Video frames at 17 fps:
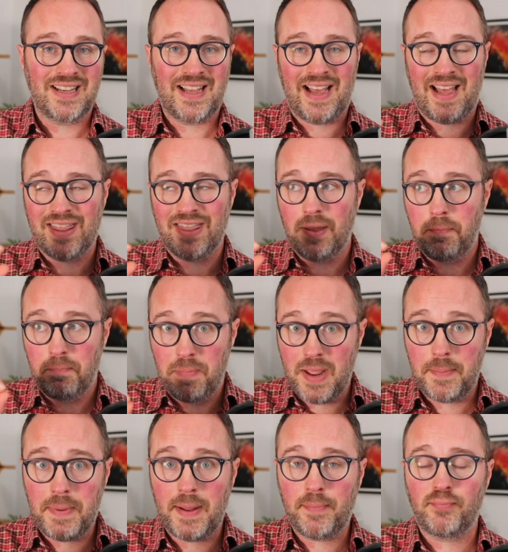And the
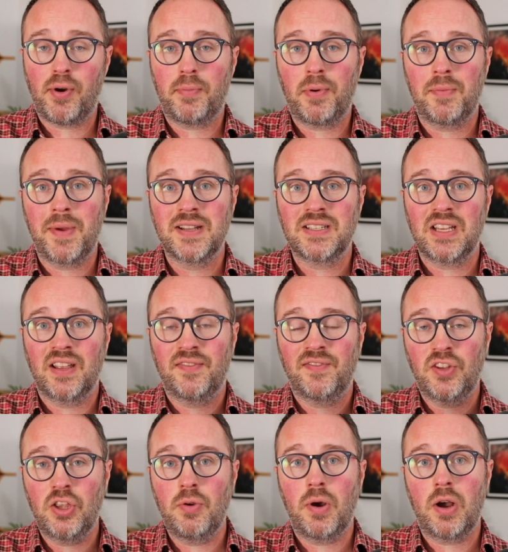big, big problem is, if
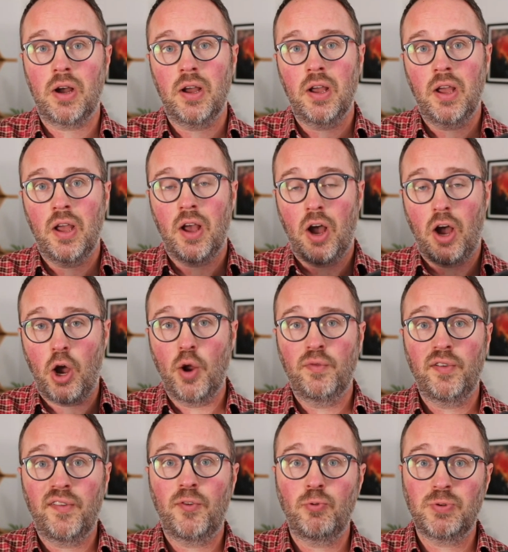you are over
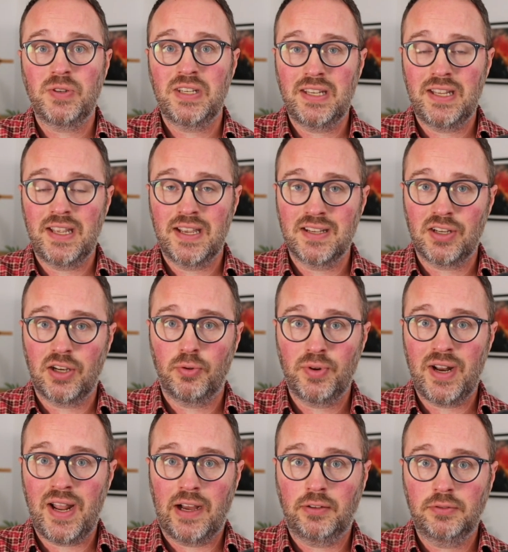40 years old
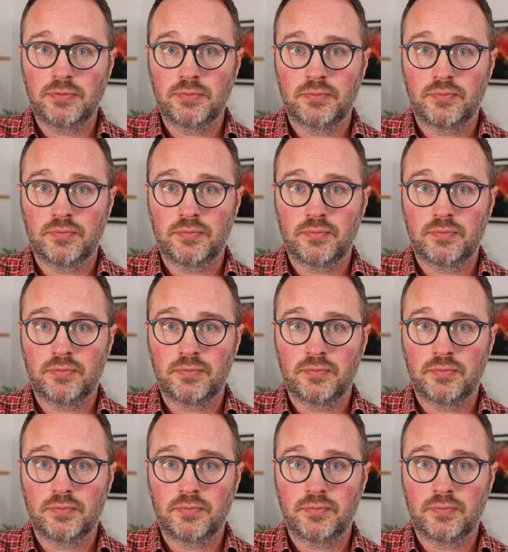now,